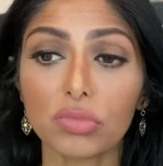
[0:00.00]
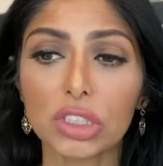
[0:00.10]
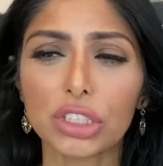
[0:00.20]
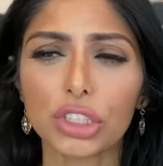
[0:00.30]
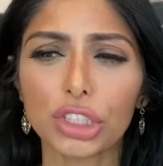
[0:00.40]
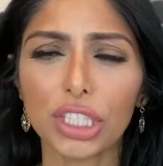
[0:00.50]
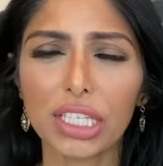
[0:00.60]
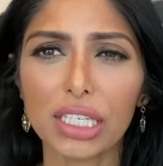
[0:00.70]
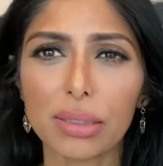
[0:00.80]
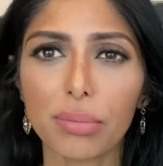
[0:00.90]

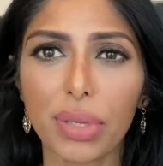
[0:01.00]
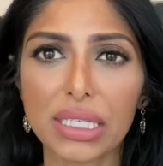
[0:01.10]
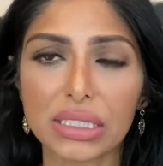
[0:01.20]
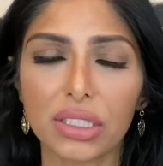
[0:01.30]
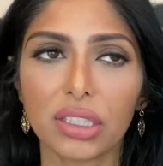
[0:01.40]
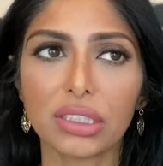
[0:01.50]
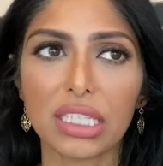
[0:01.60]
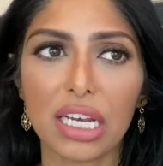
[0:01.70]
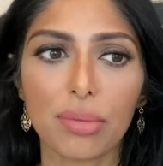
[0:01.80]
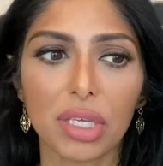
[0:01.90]
She embezzled,
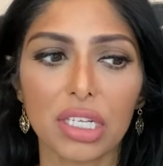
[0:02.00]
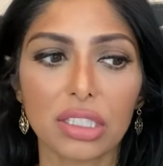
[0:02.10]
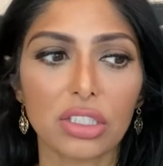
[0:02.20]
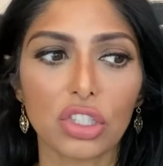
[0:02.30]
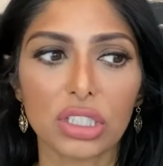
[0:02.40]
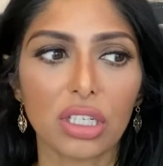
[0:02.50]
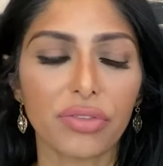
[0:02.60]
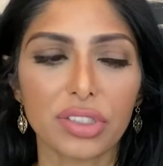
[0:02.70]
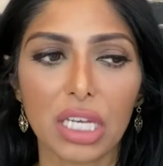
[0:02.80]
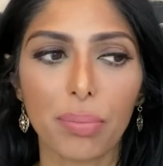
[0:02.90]
and I'm going to, just off
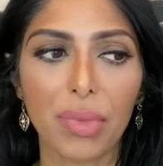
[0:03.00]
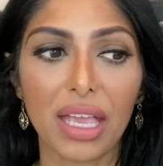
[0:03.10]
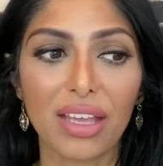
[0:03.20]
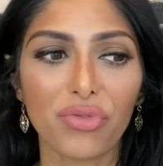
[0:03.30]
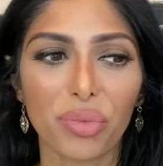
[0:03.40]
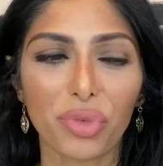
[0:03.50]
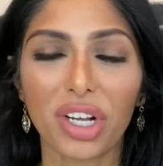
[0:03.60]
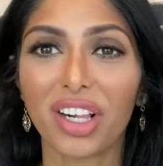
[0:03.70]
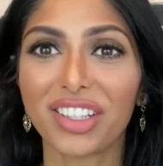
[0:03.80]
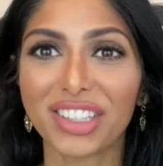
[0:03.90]
the top of my head from
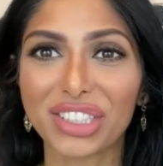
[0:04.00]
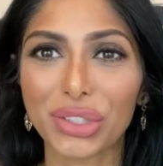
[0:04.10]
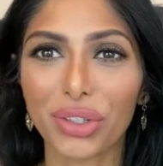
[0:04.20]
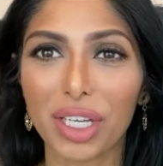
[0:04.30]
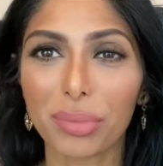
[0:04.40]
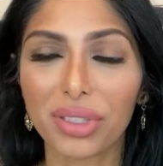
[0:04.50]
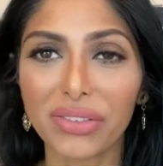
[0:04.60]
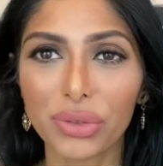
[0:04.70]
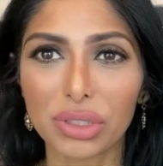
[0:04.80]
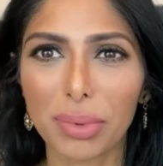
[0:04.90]
recalling the story, I believe
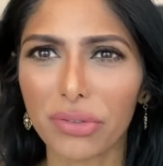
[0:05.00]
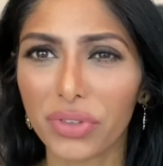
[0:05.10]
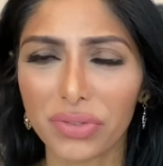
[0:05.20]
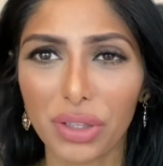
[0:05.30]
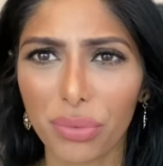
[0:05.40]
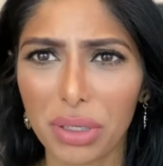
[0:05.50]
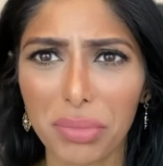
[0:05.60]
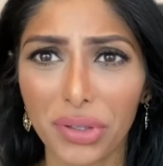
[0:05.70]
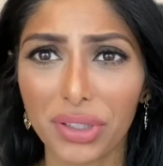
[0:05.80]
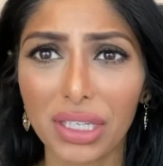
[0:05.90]
it was about $53
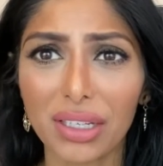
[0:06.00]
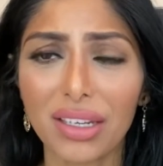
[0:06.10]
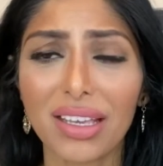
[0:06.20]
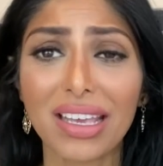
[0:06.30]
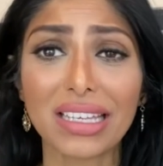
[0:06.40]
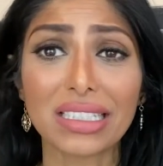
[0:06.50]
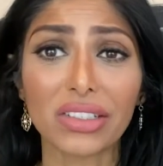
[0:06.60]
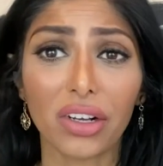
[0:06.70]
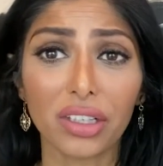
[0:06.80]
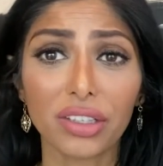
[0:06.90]
million
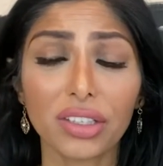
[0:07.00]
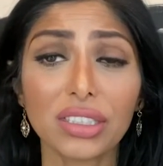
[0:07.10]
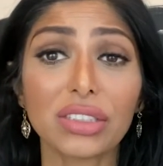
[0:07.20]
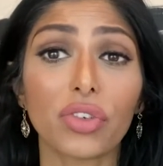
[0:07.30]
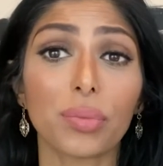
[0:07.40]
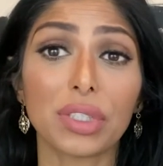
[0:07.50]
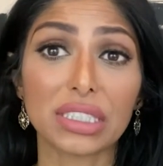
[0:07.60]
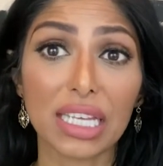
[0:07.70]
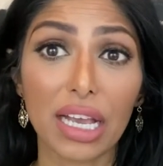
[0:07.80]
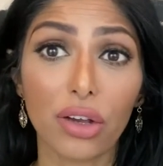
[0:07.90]
from this
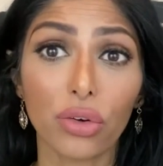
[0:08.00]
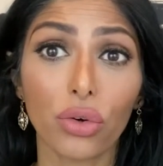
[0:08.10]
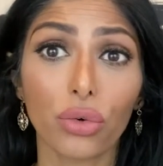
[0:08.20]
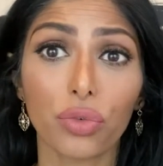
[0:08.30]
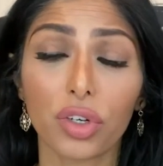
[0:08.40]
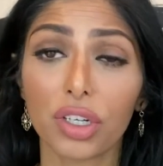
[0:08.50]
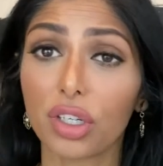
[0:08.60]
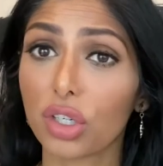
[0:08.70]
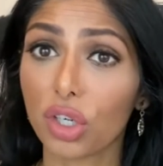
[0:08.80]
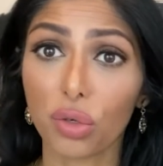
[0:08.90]
town over a
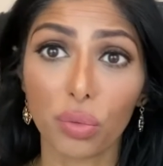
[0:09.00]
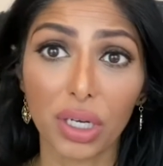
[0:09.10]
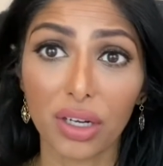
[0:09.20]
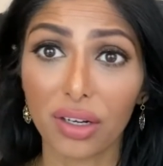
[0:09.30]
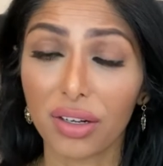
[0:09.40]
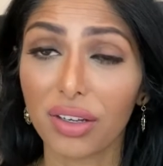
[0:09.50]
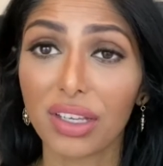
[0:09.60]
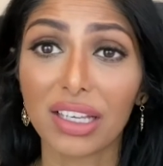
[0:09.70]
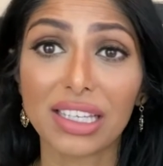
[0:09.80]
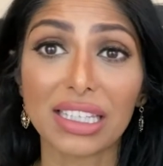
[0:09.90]
career
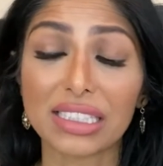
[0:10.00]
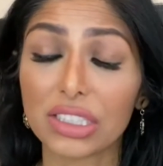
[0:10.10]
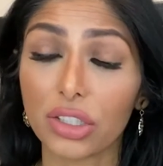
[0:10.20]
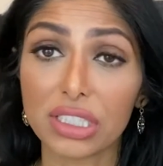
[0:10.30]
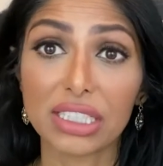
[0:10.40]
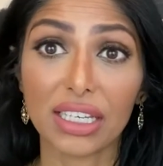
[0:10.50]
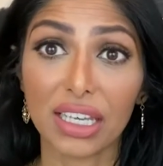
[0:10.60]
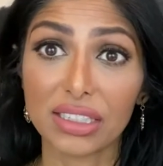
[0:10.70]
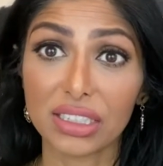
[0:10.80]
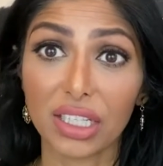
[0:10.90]
that started
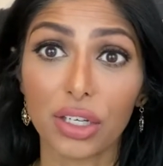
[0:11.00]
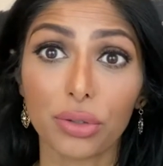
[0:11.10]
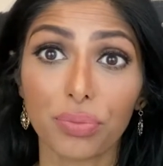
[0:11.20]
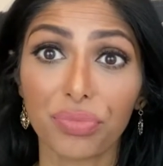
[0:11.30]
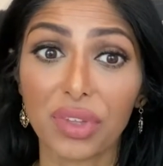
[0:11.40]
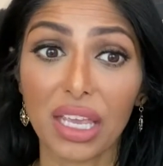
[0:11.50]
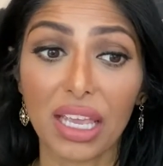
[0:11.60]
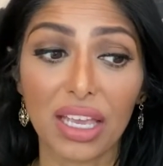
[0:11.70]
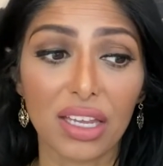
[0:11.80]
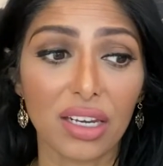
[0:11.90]
decades ago.
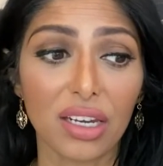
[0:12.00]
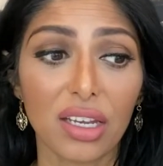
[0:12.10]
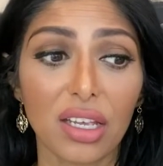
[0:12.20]
And